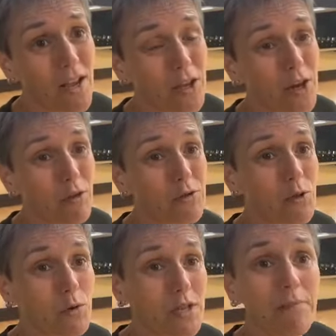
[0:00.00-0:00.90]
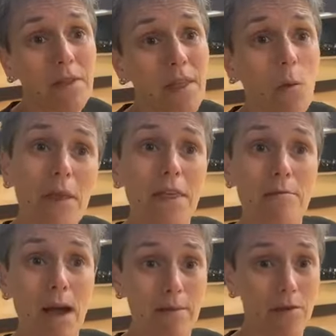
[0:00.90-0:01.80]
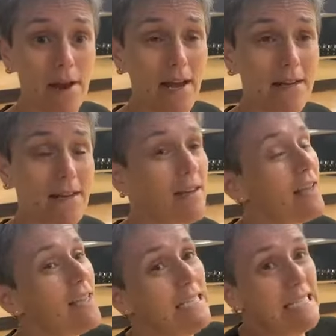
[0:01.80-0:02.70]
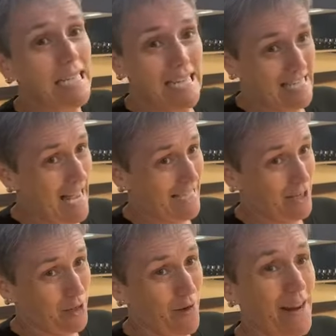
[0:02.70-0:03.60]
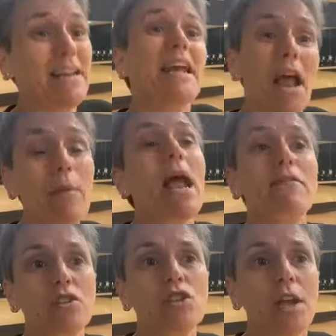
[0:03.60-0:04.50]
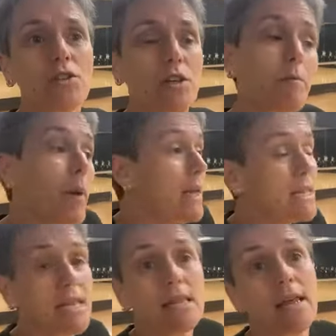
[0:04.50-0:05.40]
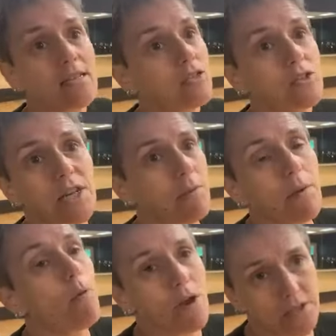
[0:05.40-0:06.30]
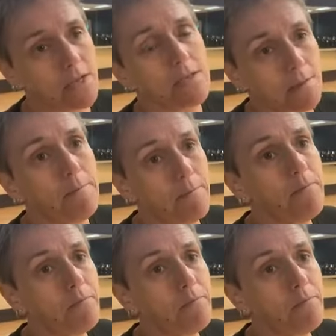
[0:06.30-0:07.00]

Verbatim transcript: You know, so something that we think might be a great idea is not such a great idea and we have to change it. But that's just going to be a process. Right.